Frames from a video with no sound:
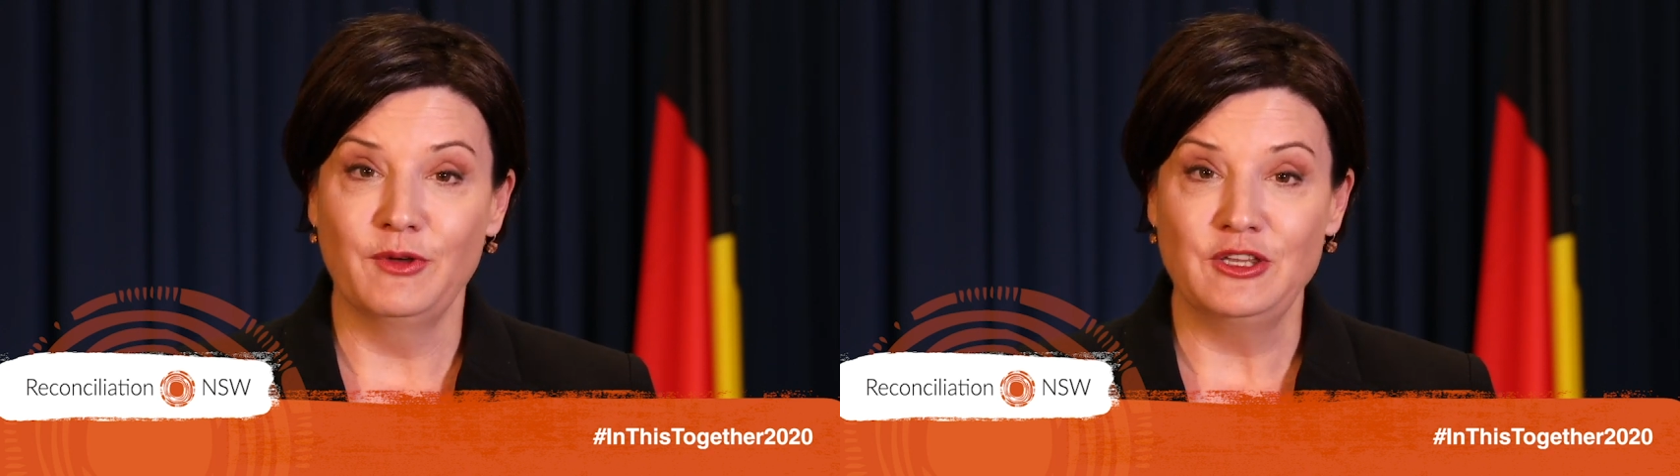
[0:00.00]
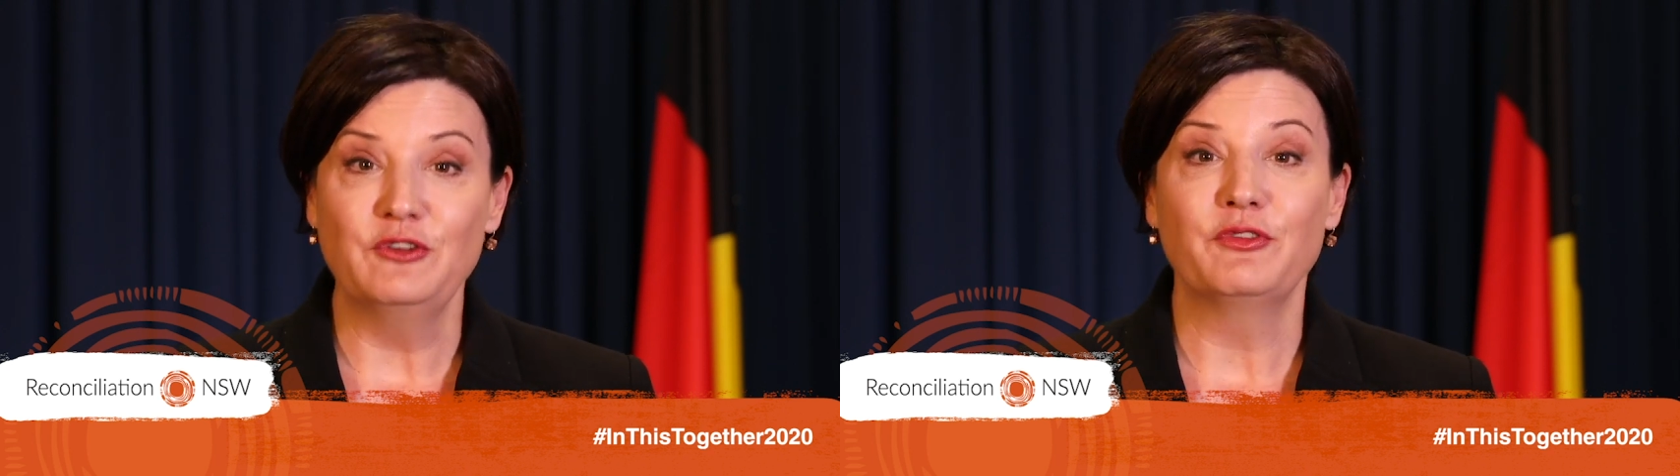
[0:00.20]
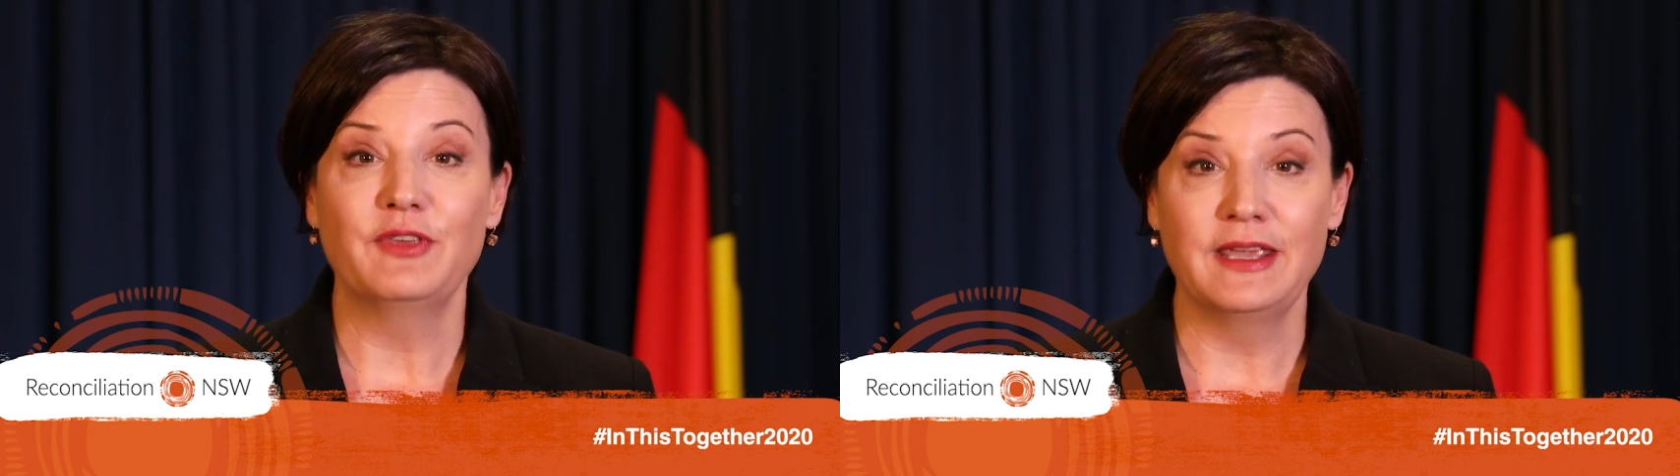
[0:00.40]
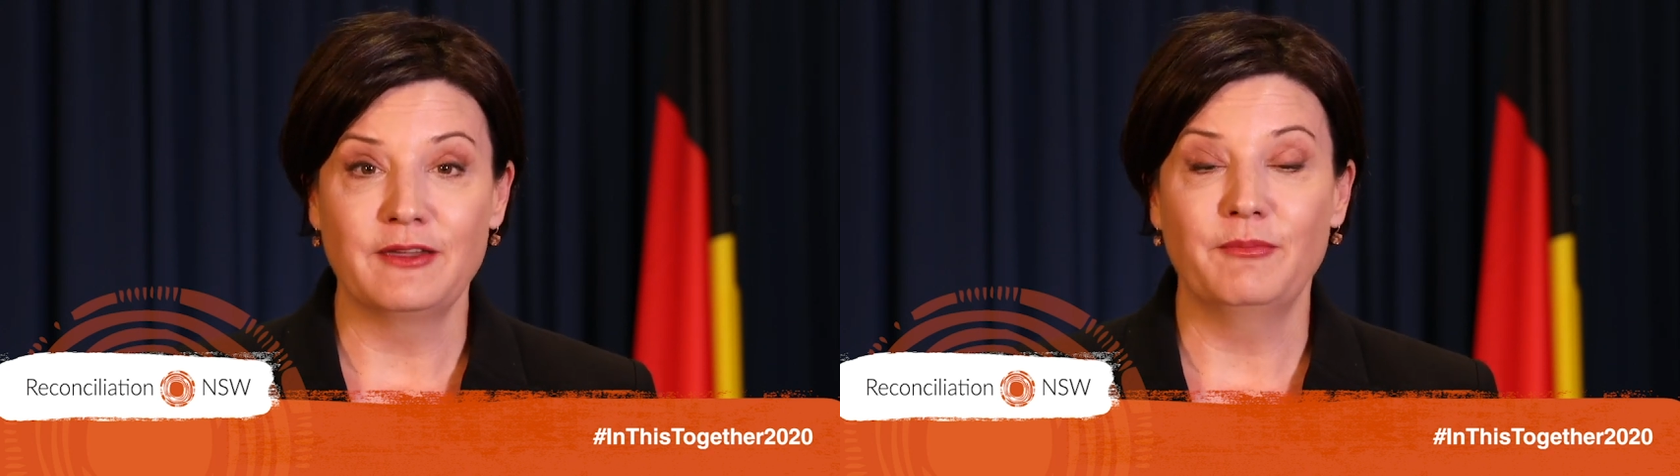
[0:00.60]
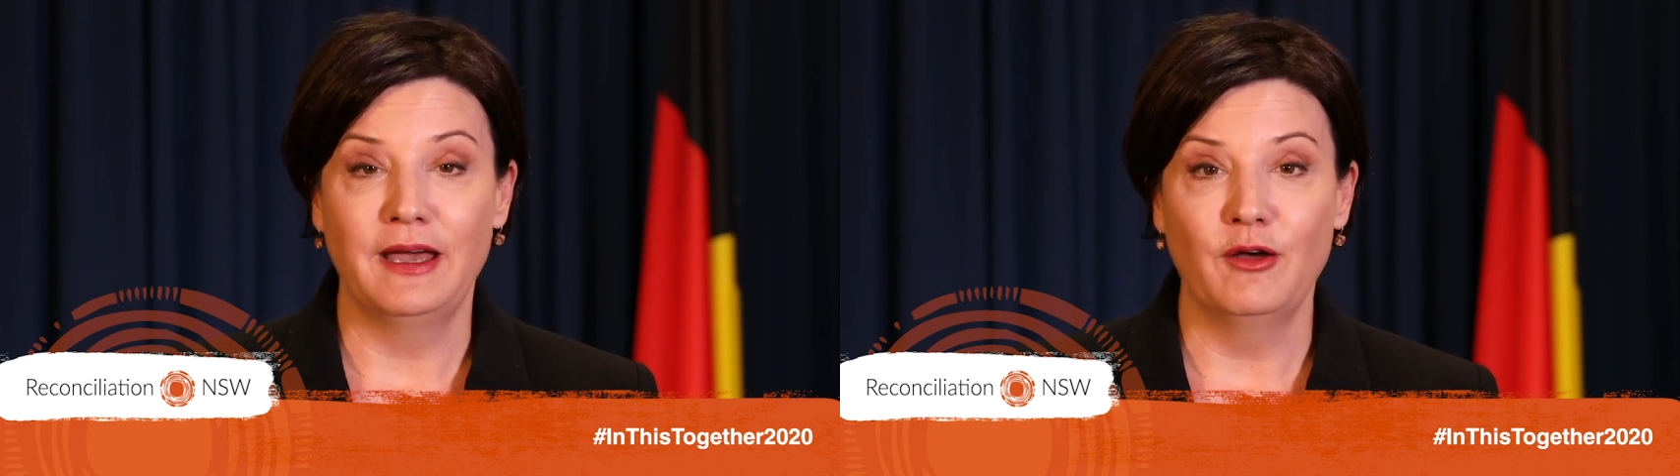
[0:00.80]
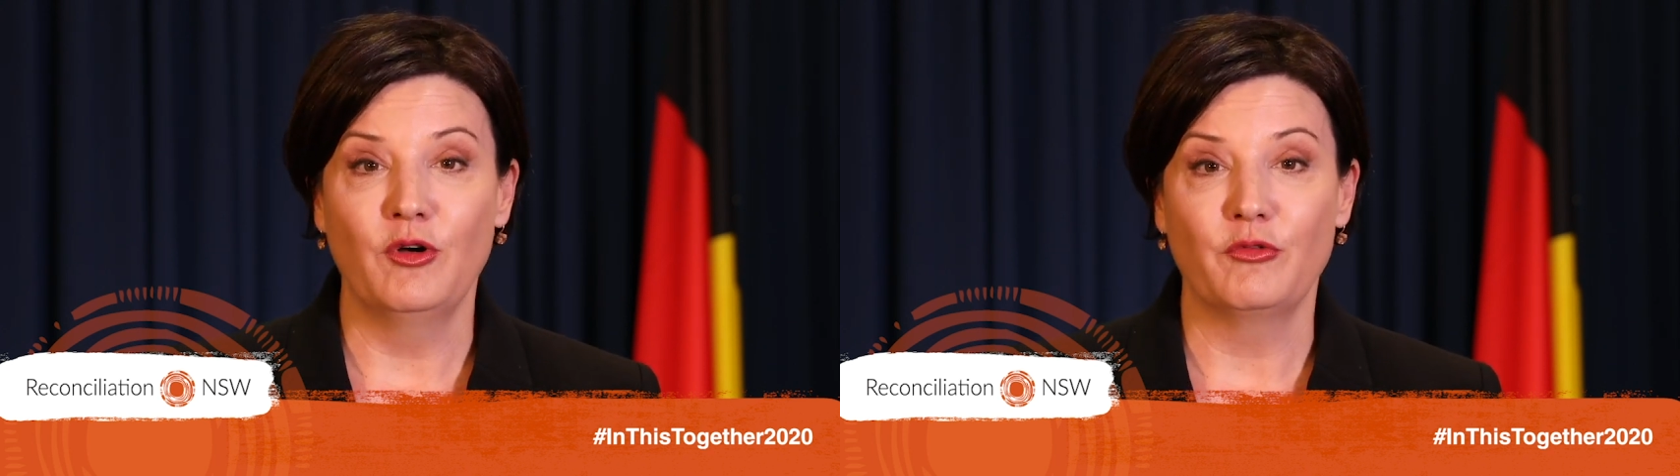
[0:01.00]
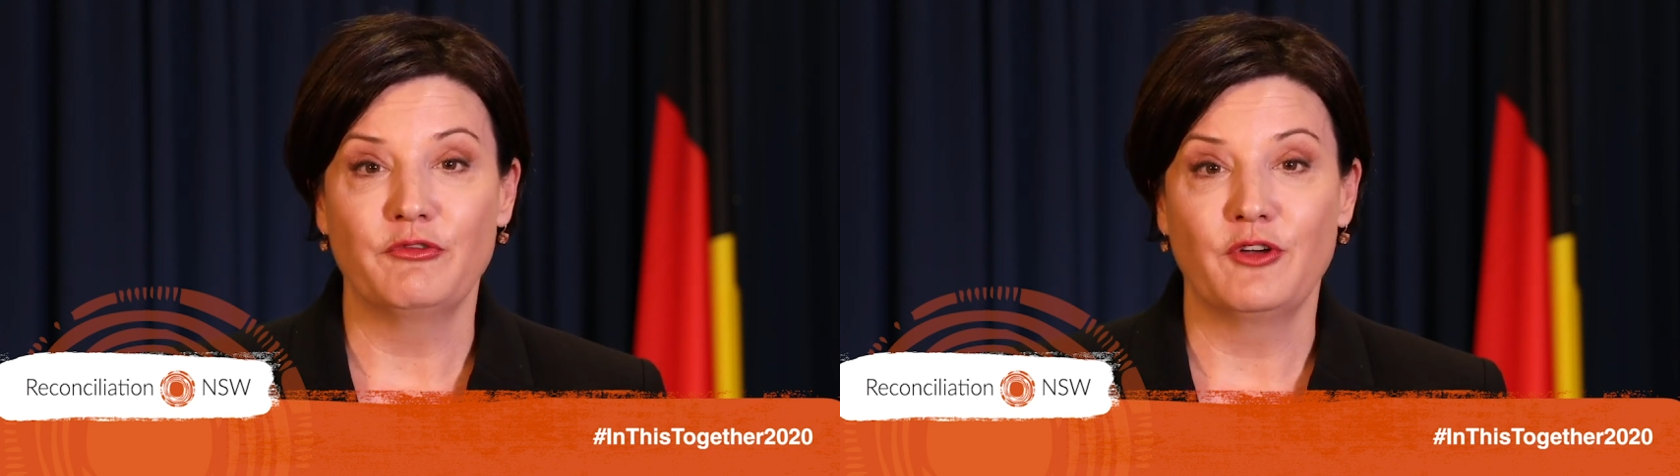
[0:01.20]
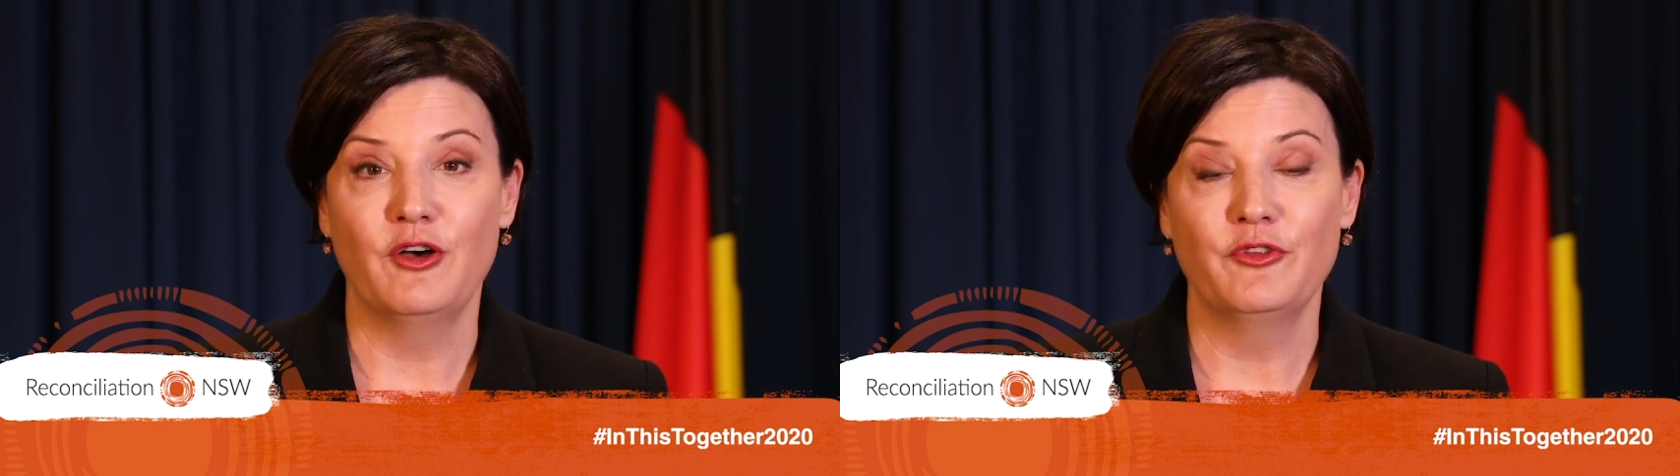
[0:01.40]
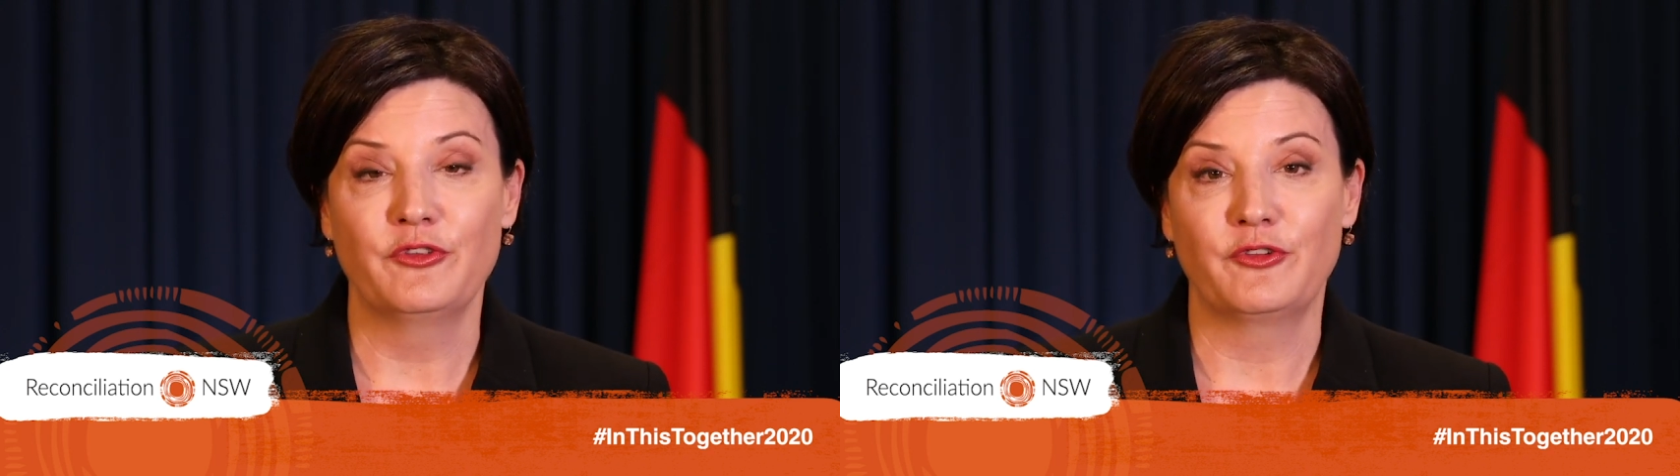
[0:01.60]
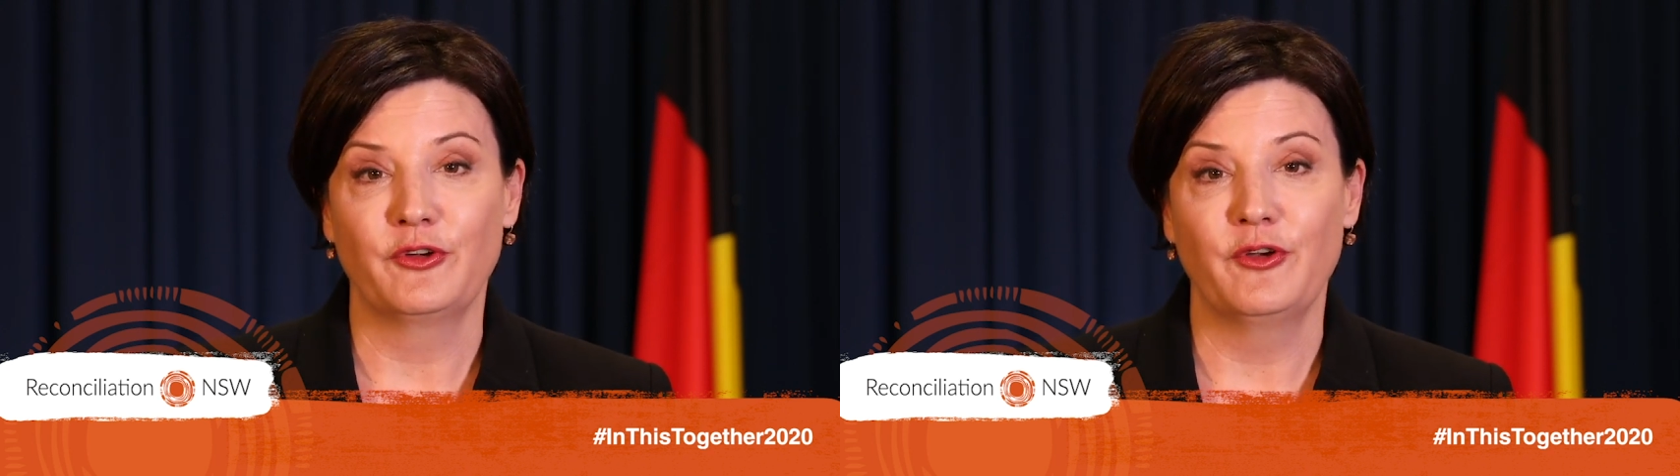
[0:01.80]
when you think about what we've gone
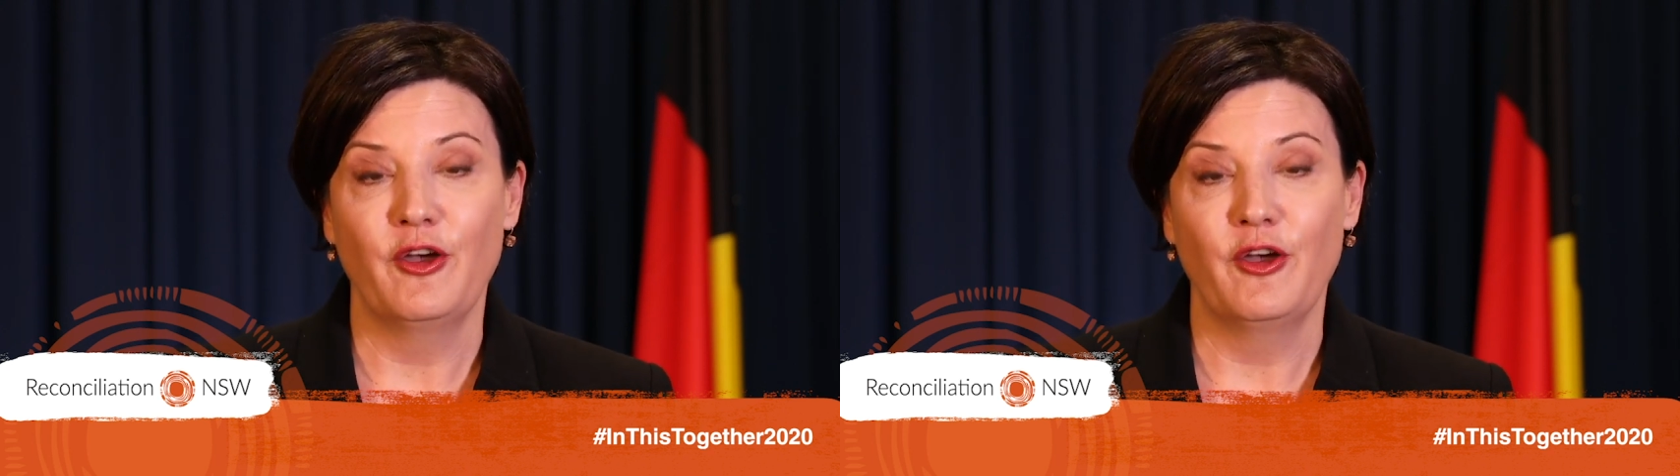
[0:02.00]
through